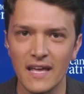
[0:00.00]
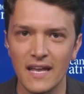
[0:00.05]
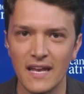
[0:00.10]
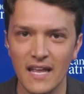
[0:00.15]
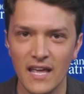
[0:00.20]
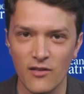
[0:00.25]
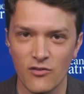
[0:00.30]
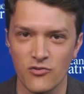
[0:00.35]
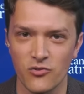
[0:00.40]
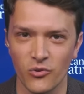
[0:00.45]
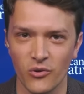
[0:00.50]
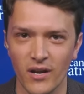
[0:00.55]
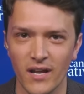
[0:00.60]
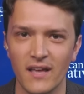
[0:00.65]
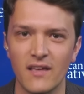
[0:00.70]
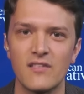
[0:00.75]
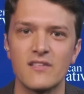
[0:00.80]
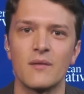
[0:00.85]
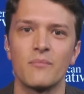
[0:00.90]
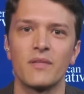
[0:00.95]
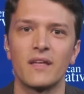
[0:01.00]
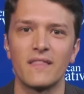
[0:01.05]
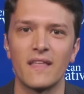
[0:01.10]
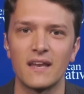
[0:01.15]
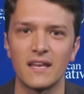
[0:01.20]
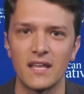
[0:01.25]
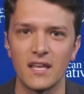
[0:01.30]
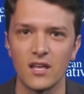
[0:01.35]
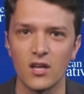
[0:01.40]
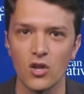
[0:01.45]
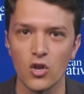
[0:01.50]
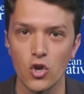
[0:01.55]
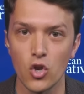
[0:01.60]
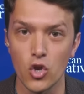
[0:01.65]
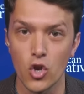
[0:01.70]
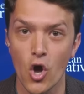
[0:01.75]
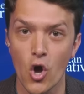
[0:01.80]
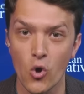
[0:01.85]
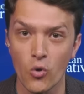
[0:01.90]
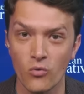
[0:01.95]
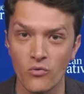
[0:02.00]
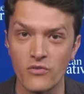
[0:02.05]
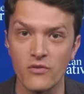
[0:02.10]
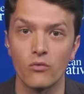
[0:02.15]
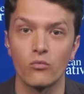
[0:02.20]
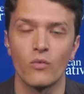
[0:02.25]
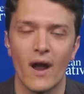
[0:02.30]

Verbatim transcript: in history is something that he knows